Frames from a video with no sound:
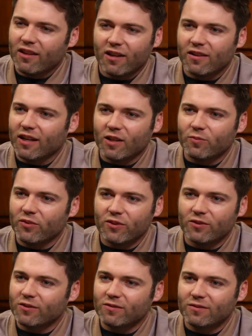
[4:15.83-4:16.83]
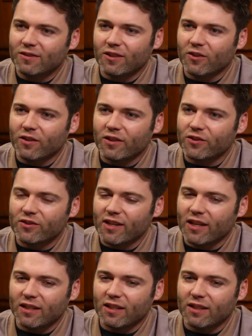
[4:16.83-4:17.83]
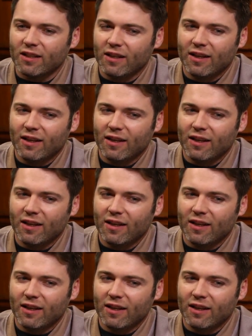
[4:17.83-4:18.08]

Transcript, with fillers: there to help you, you know, understand it.